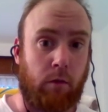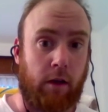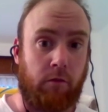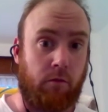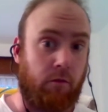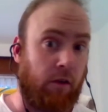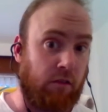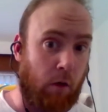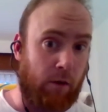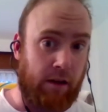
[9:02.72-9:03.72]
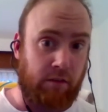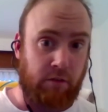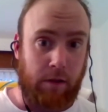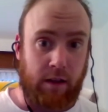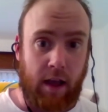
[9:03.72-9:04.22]
way things are when it needs to
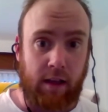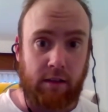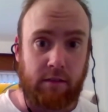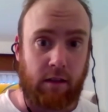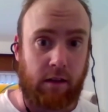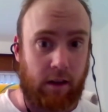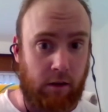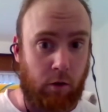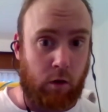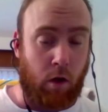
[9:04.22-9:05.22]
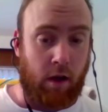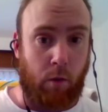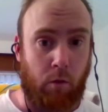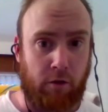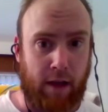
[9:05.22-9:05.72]
be the case, and then you're going to work out
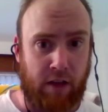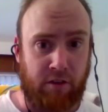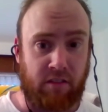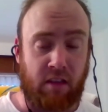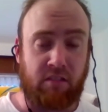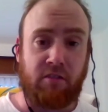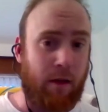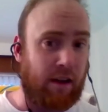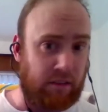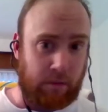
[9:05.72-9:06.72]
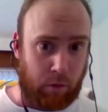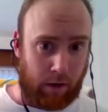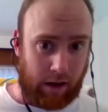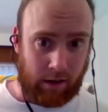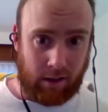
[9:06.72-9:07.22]
what you can do. That's serenity
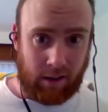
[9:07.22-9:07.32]
prayer.